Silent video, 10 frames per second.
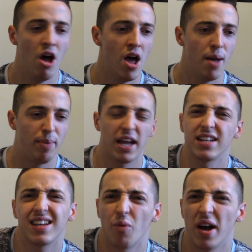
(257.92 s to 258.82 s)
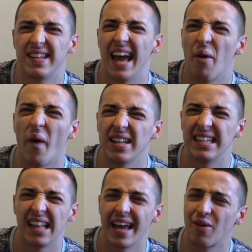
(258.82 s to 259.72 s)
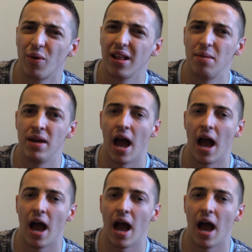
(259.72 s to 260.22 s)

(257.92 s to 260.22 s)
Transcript: because it wasn't like really me.